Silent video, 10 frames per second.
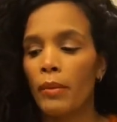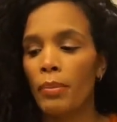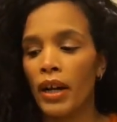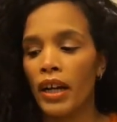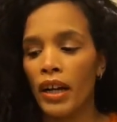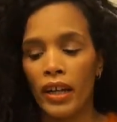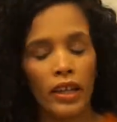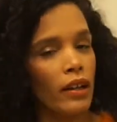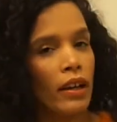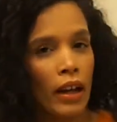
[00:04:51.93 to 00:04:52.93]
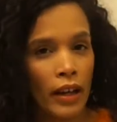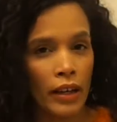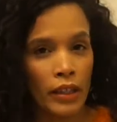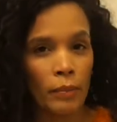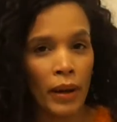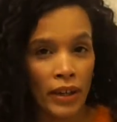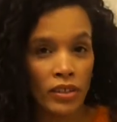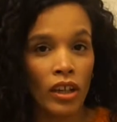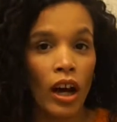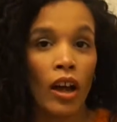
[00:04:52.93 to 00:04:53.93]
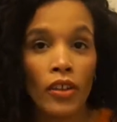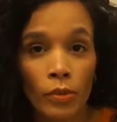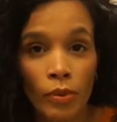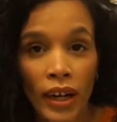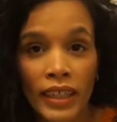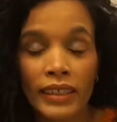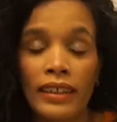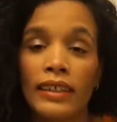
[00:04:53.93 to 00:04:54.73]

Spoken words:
But compared to other products,